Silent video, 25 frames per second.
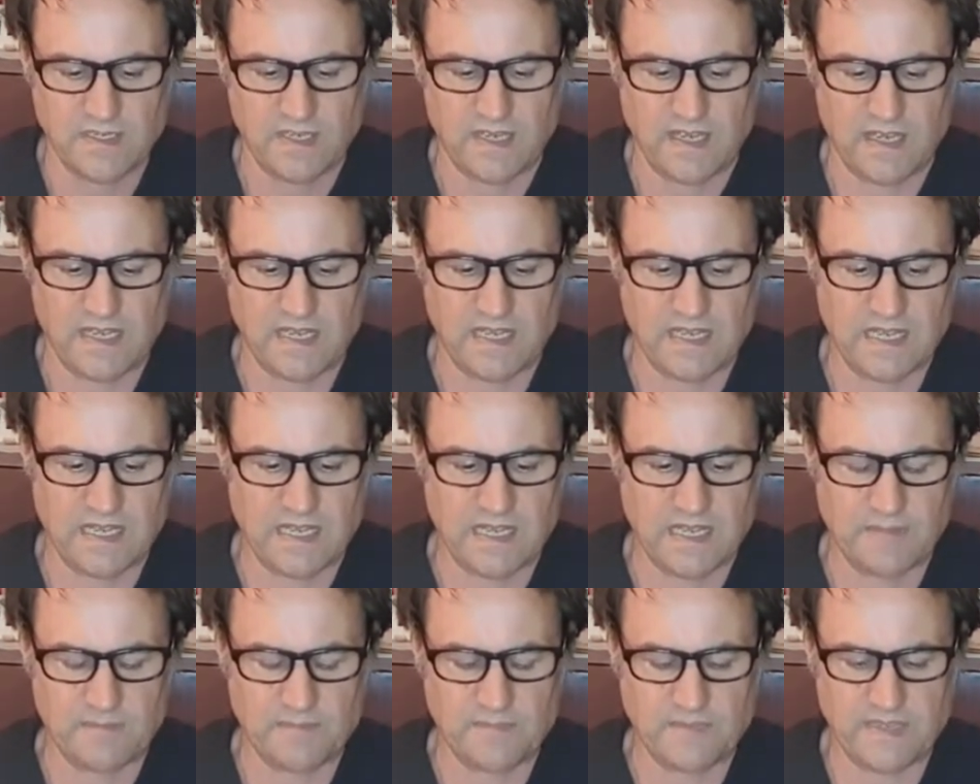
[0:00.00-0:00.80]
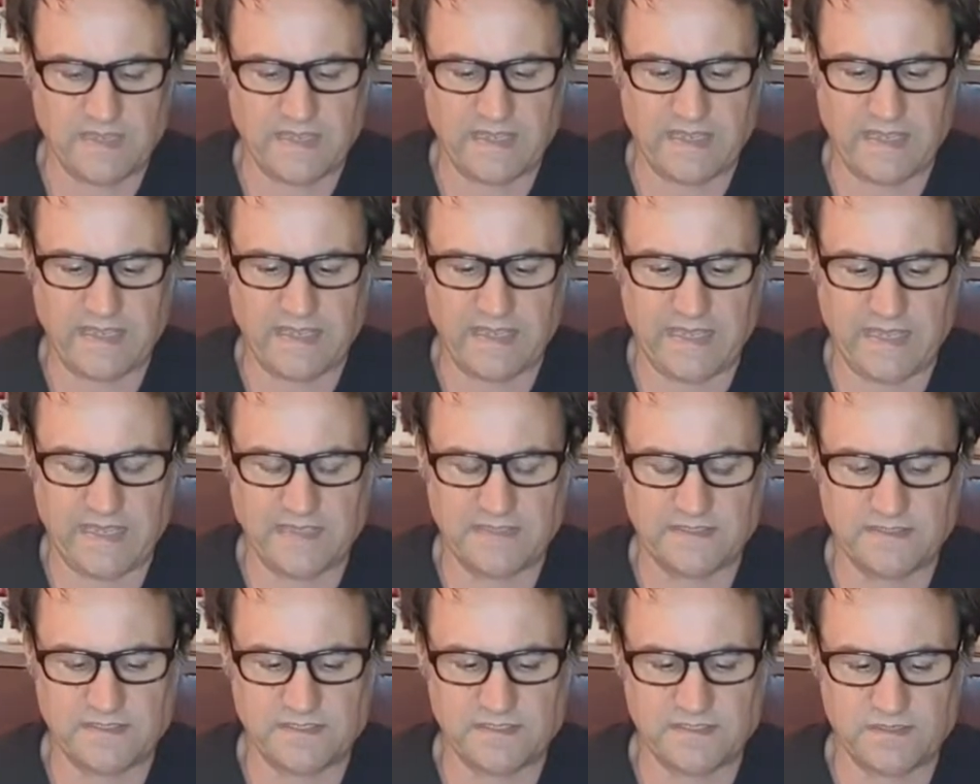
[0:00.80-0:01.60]

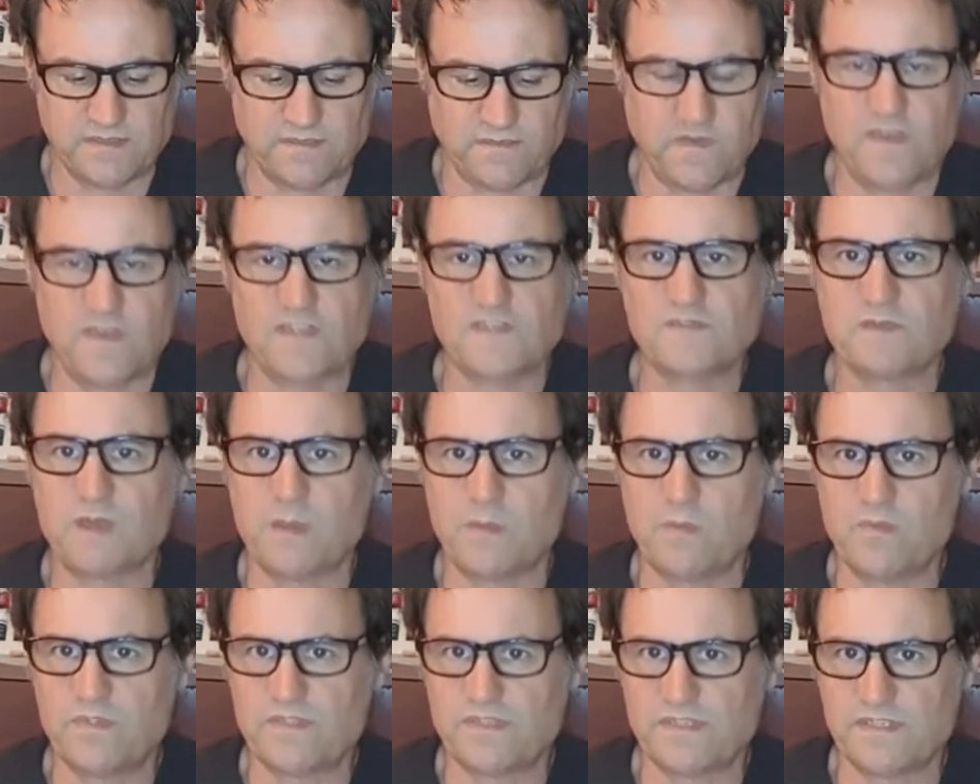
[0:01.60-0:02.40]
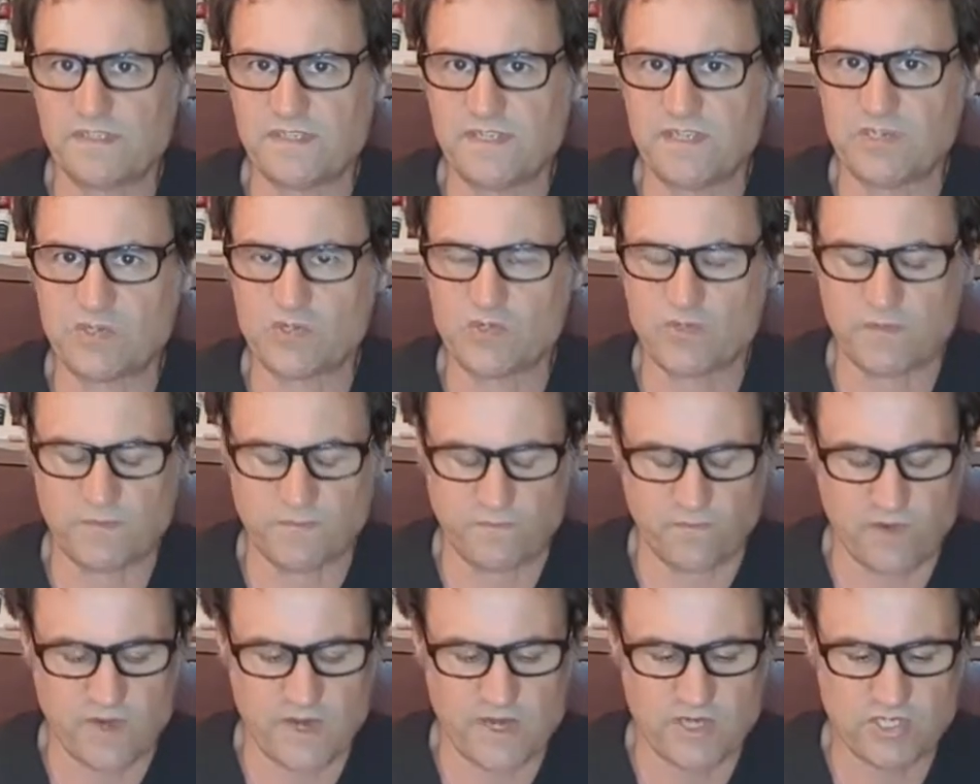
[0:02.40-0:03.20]
And the first one was a Citrus
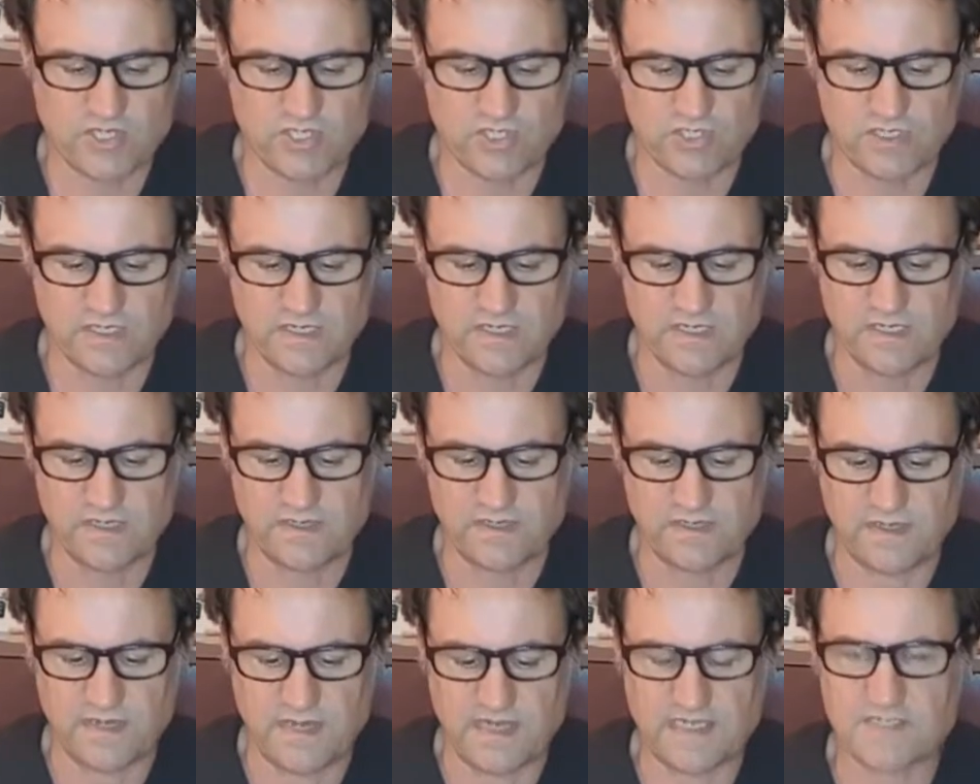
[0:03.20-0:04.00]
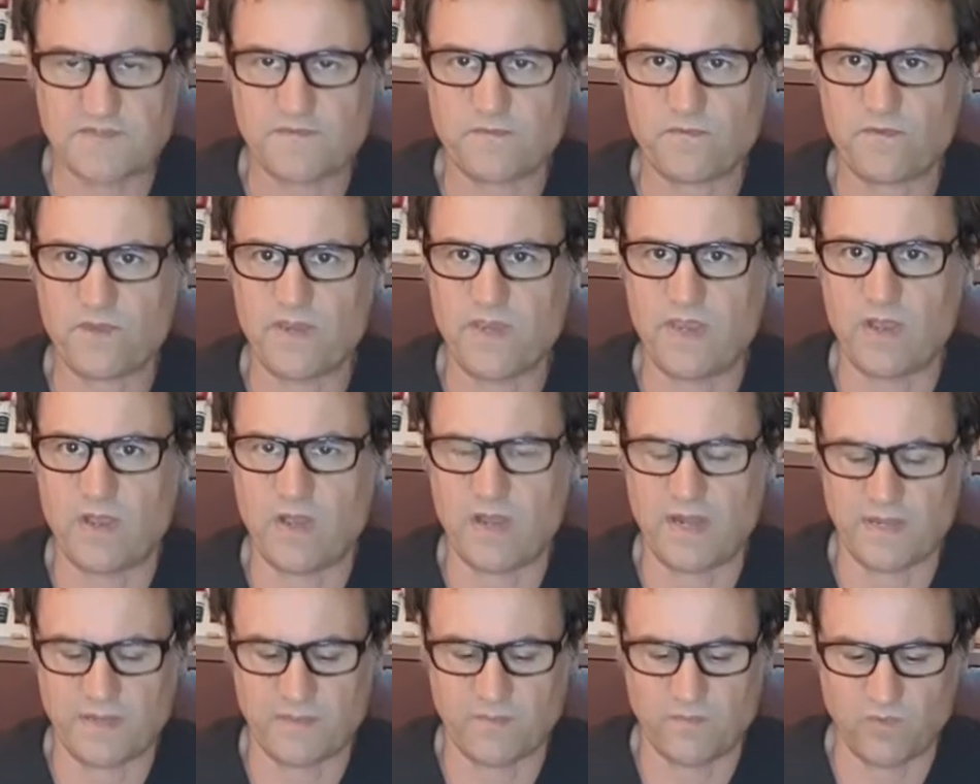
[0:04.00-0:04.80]
Fresh. The next free
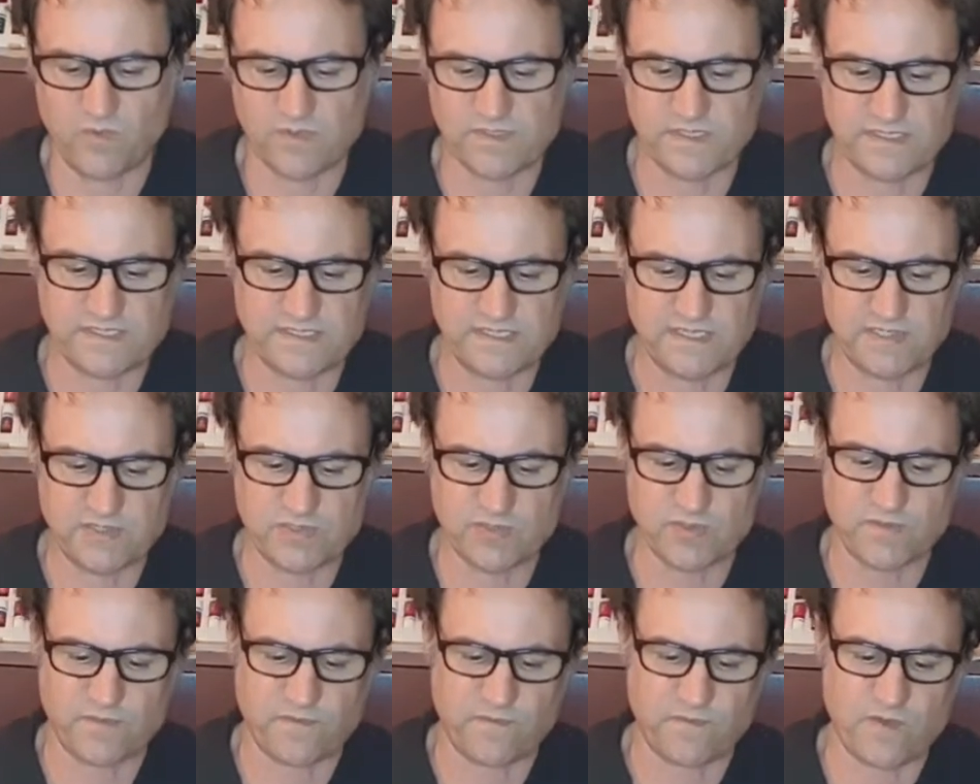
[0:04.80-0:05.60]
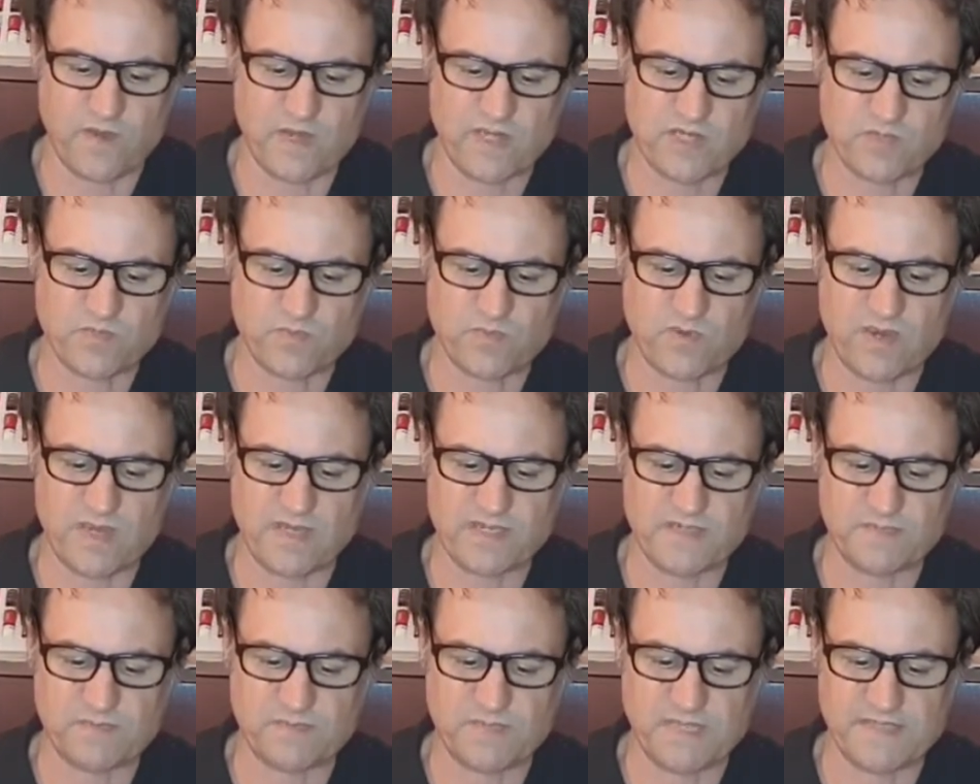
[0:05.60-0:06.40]
item was a Citrus Fresh
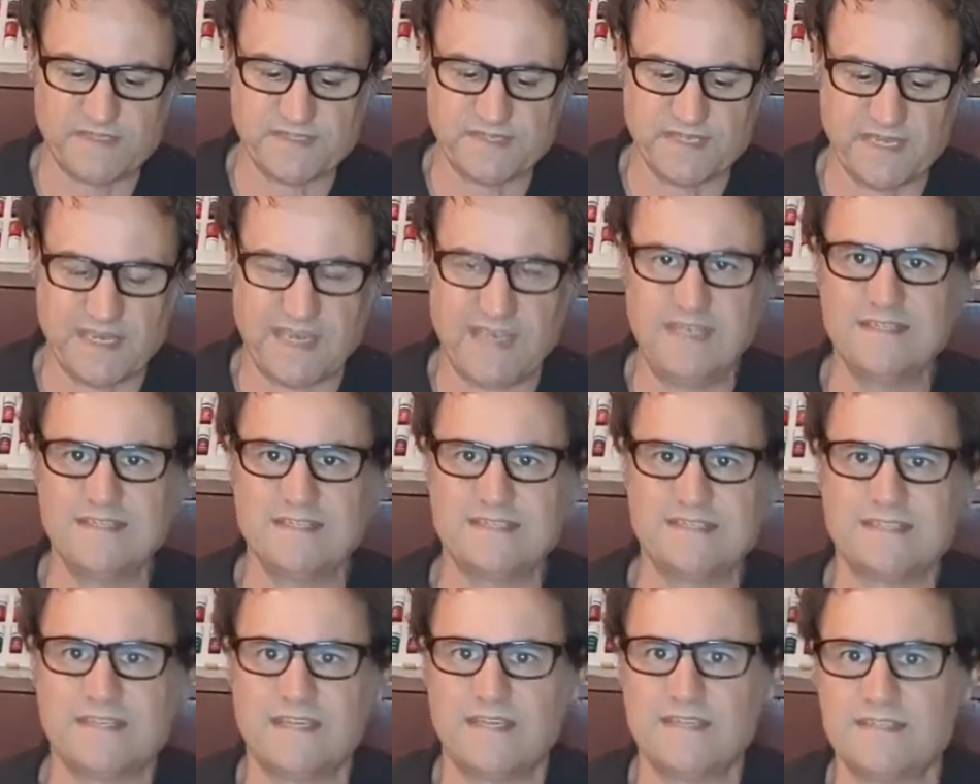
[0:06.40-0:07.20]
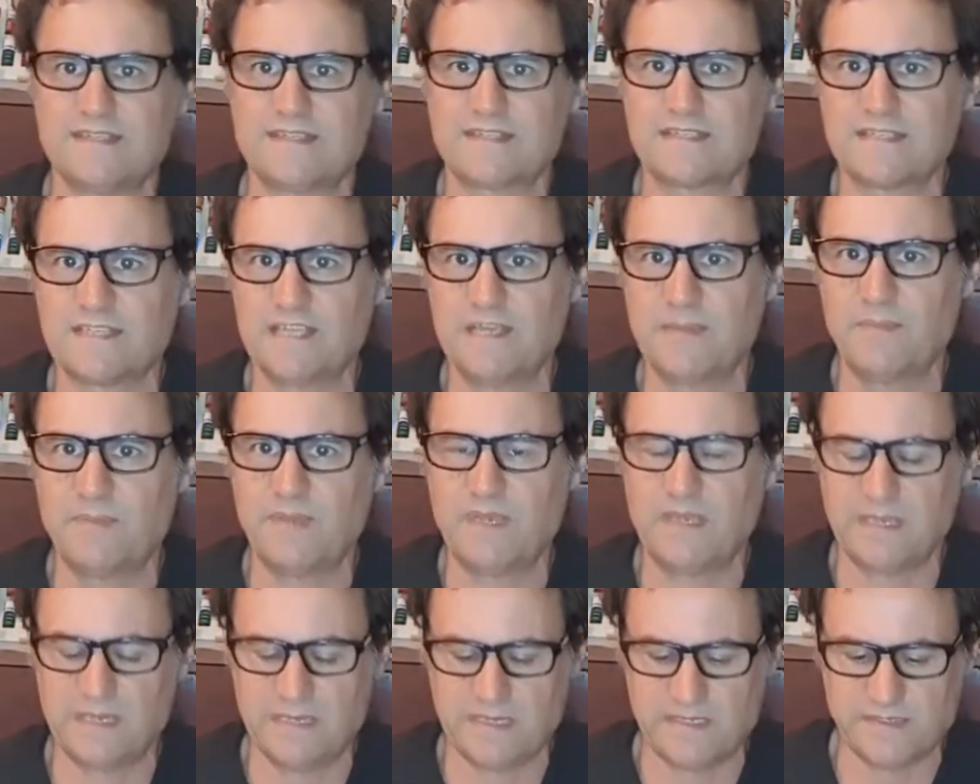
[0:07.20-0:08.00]
plus a Kid Scent Sleepy
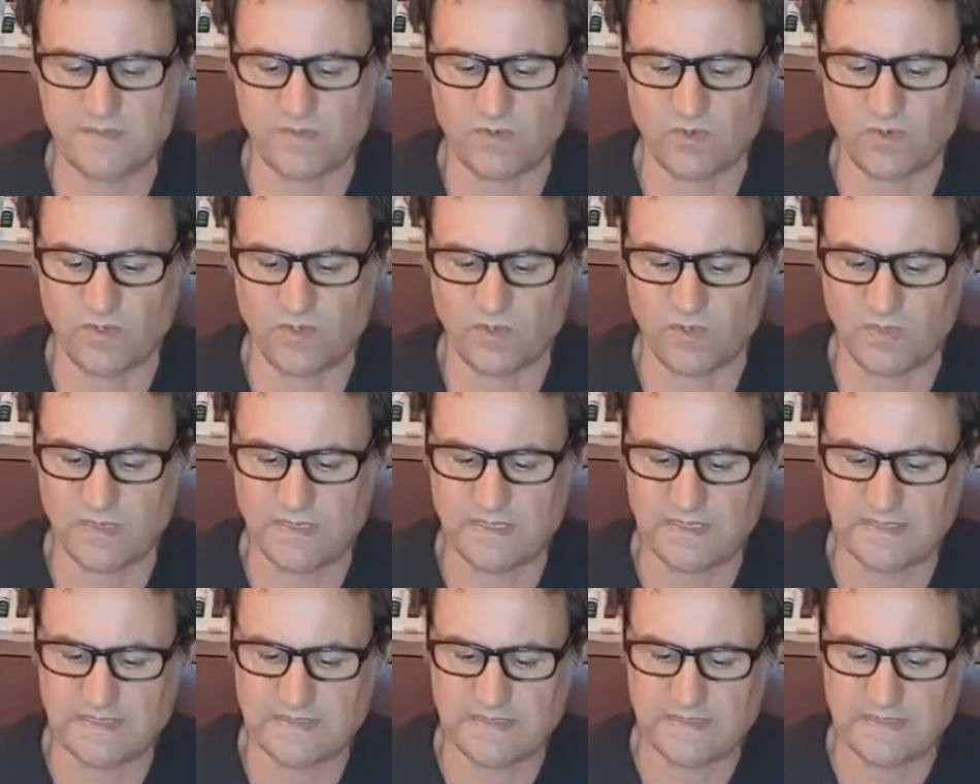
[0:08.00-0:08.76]
Ease oil.